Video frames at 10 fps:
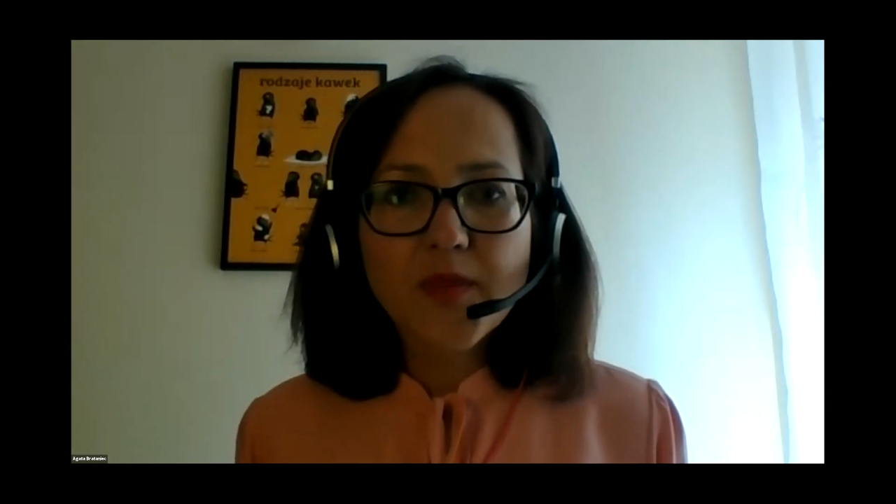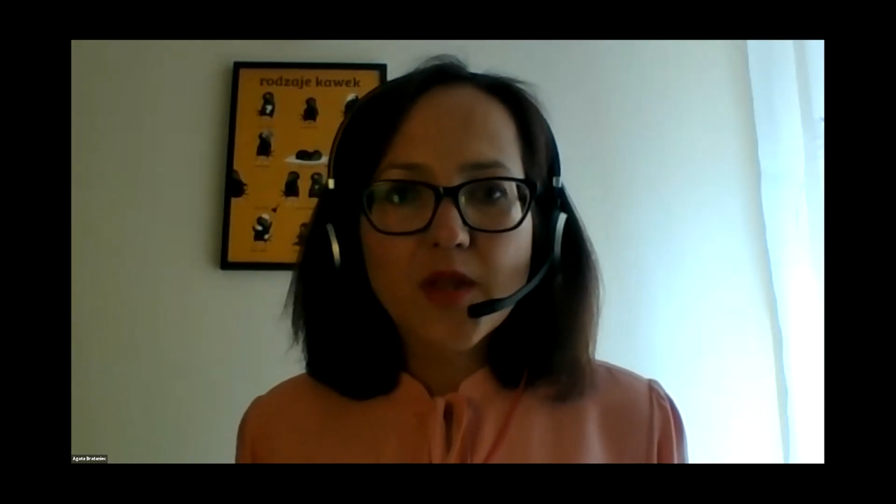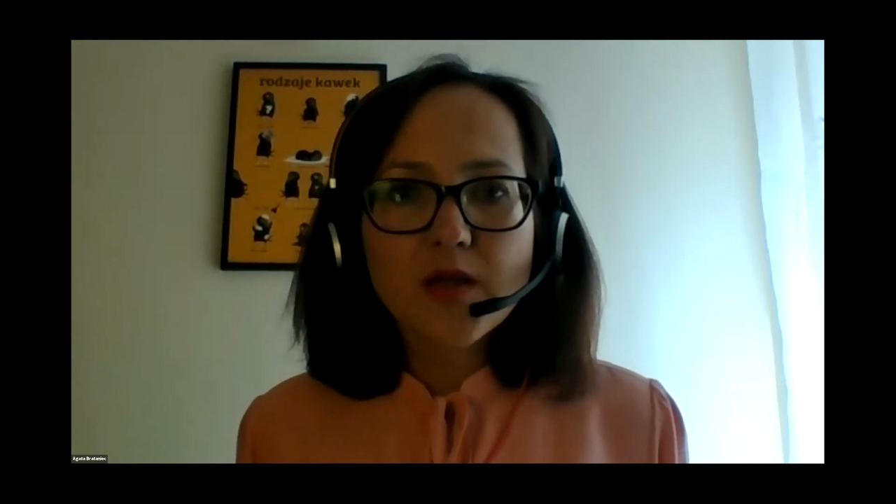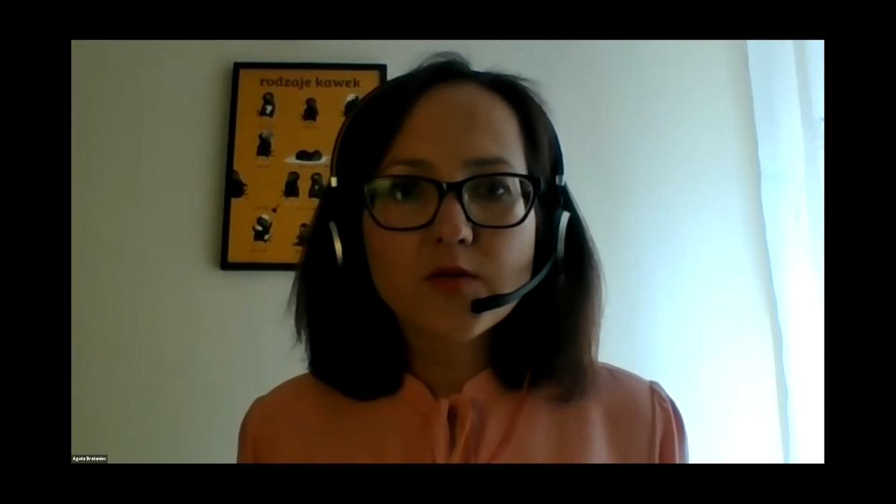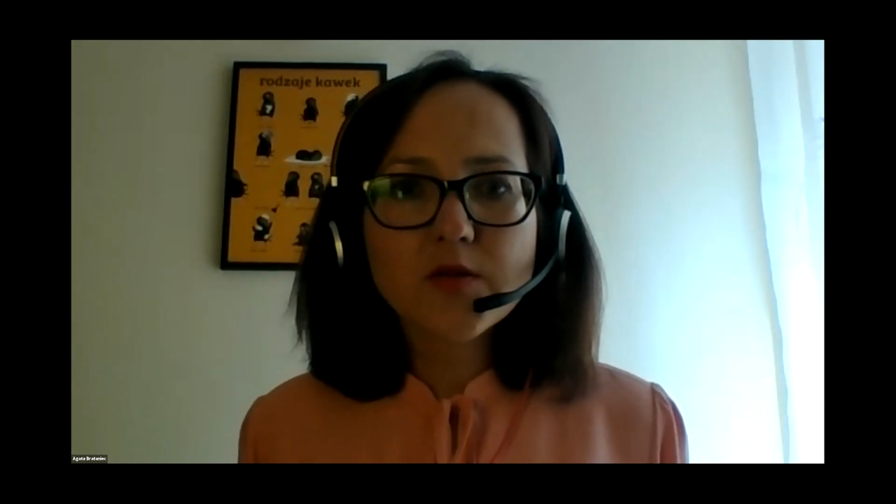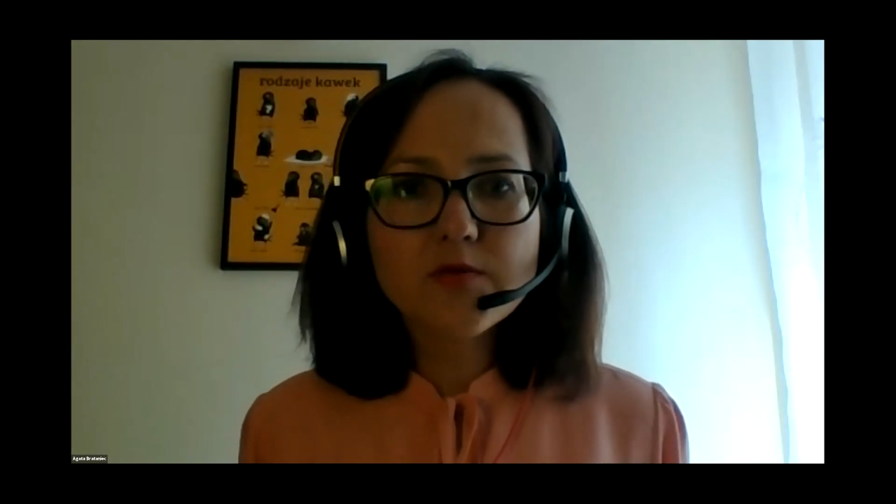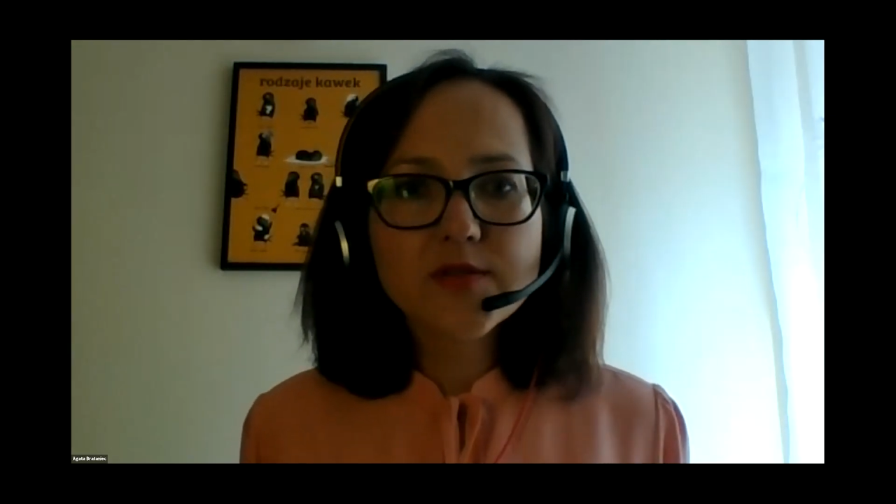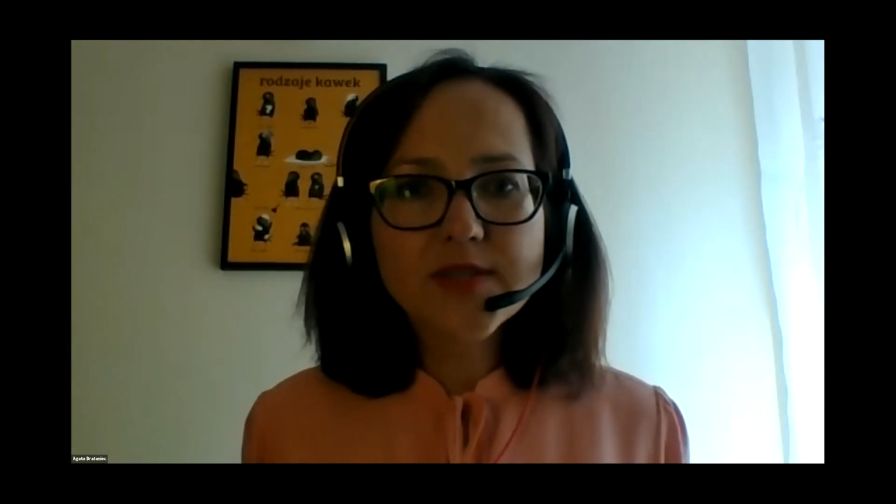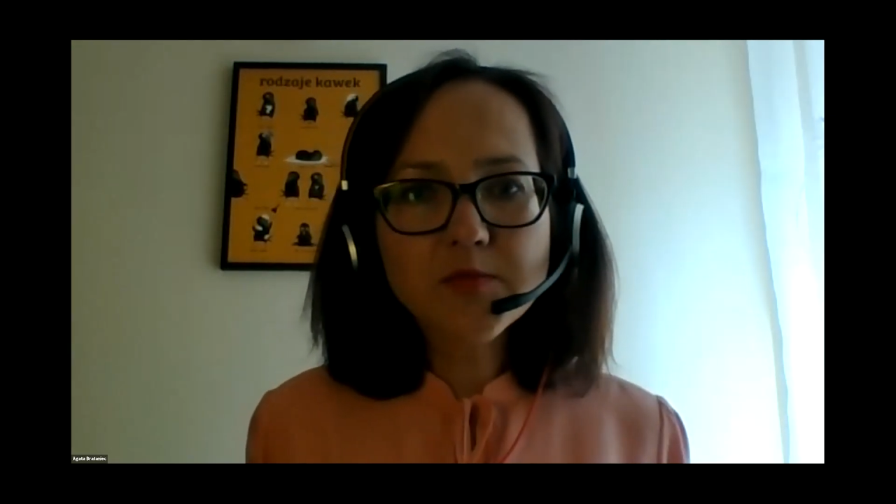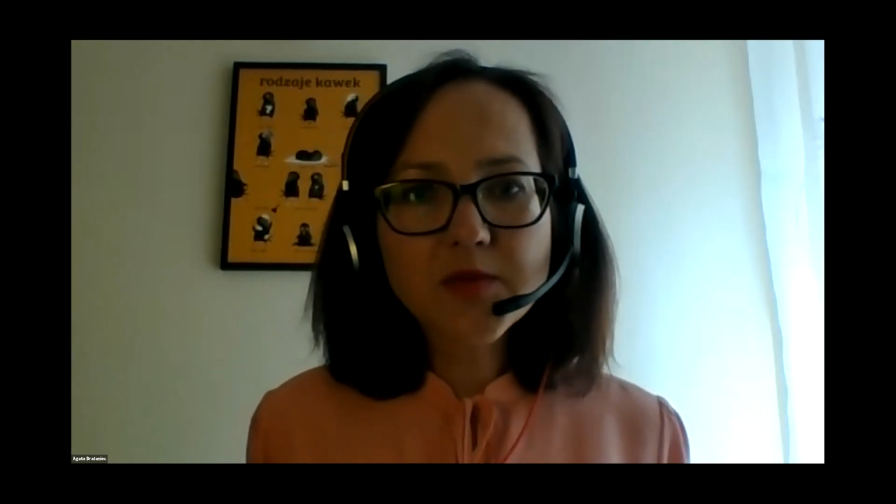you know,
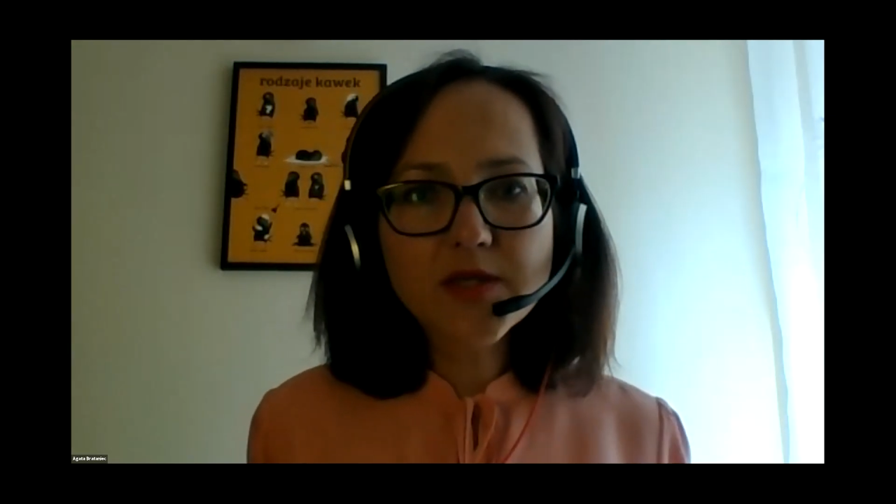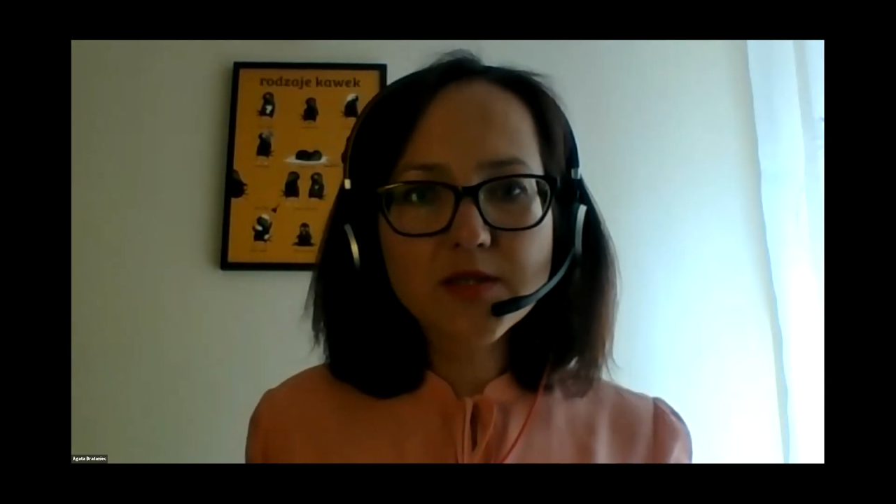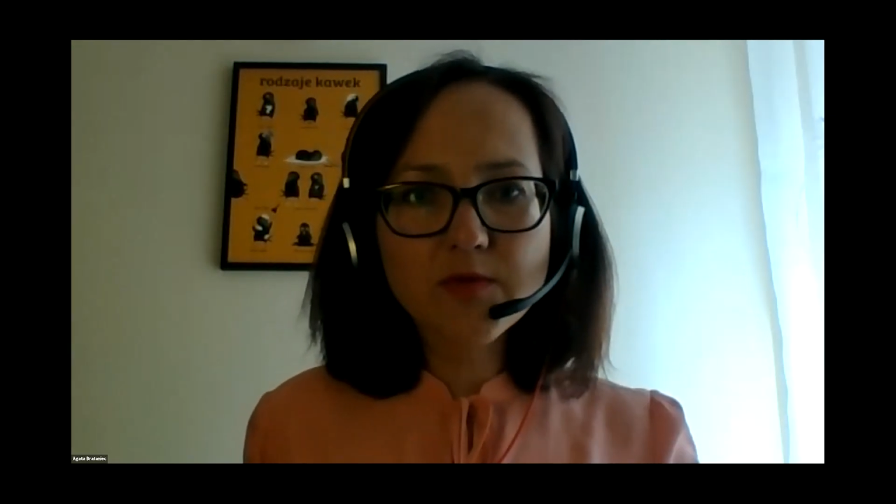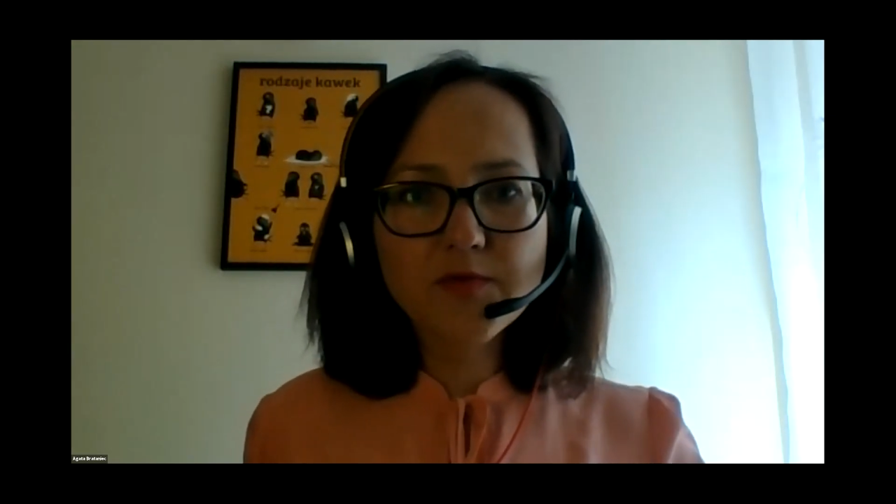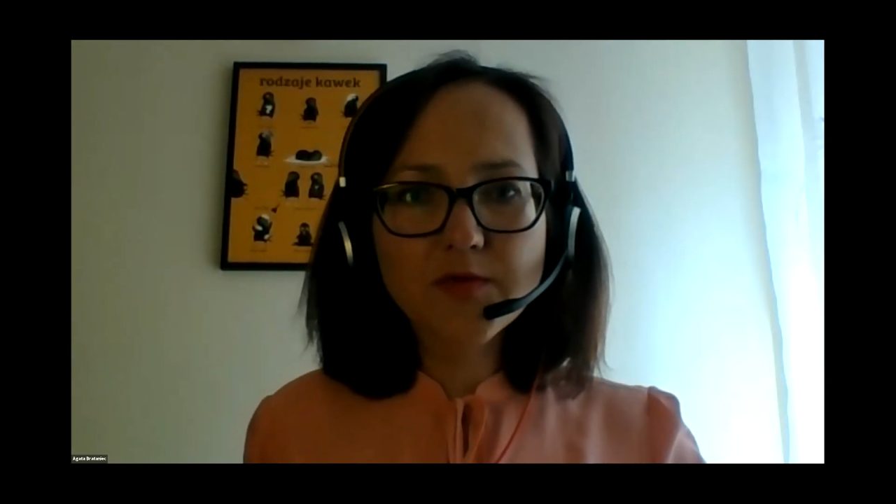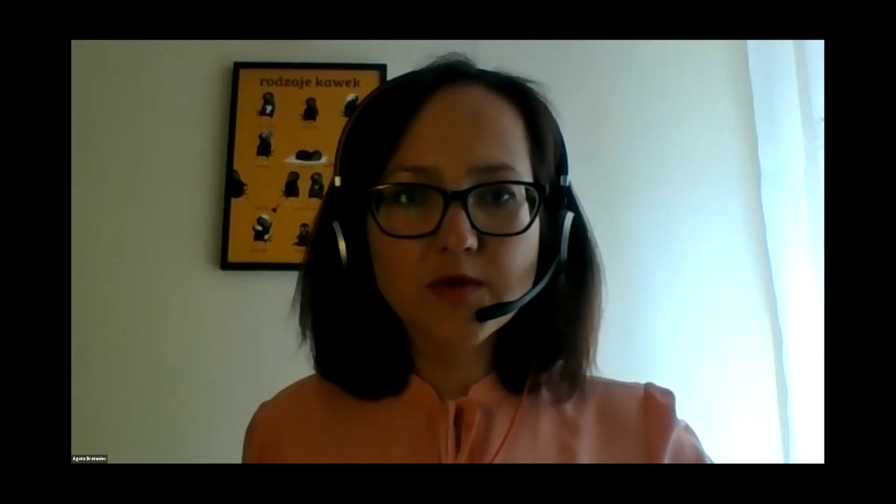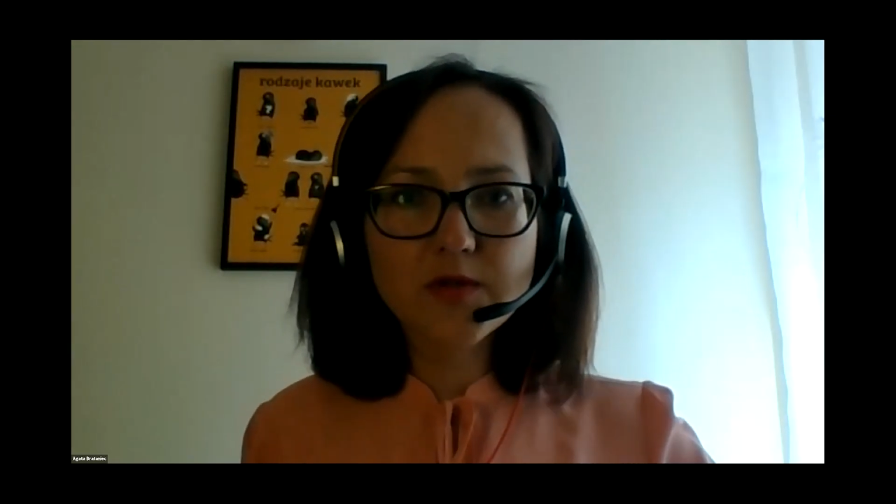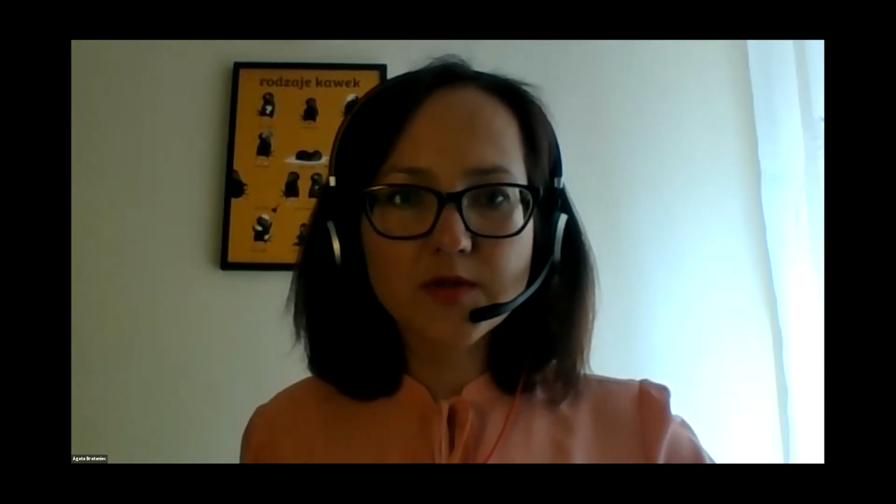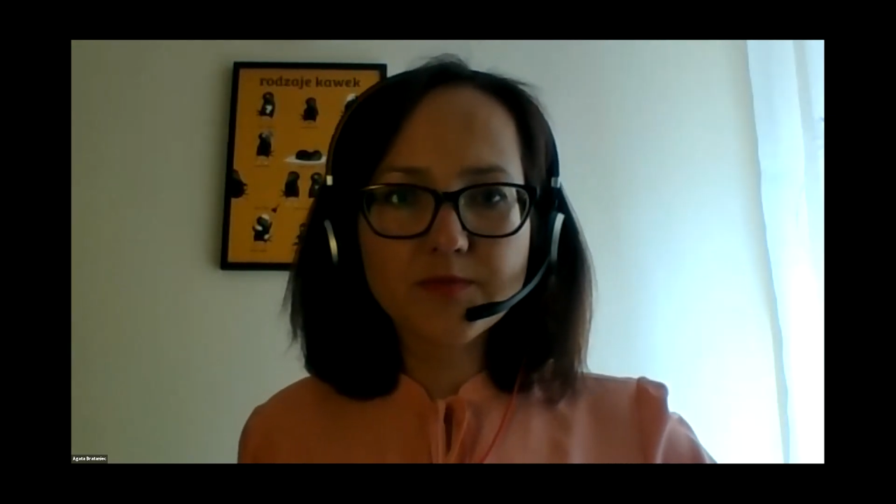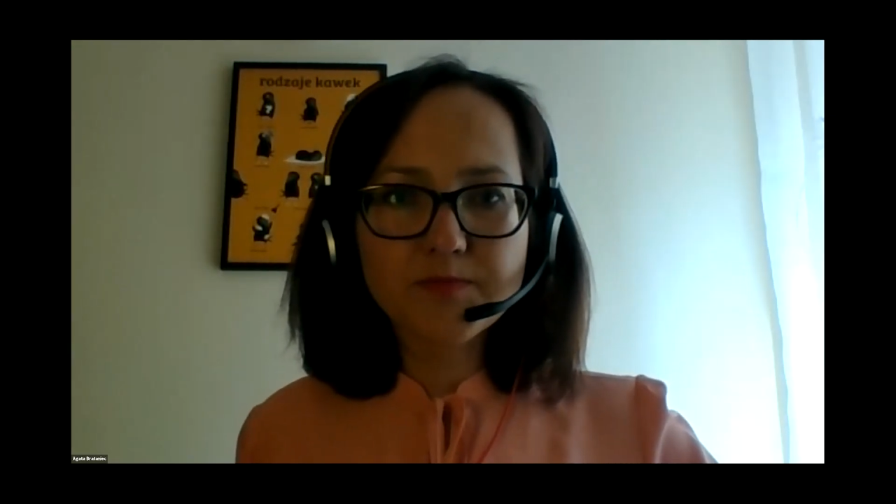sometimes we've
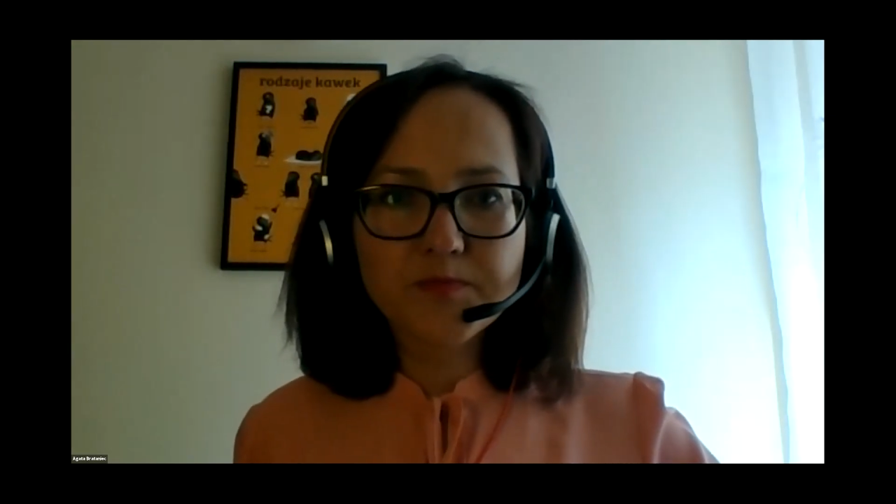got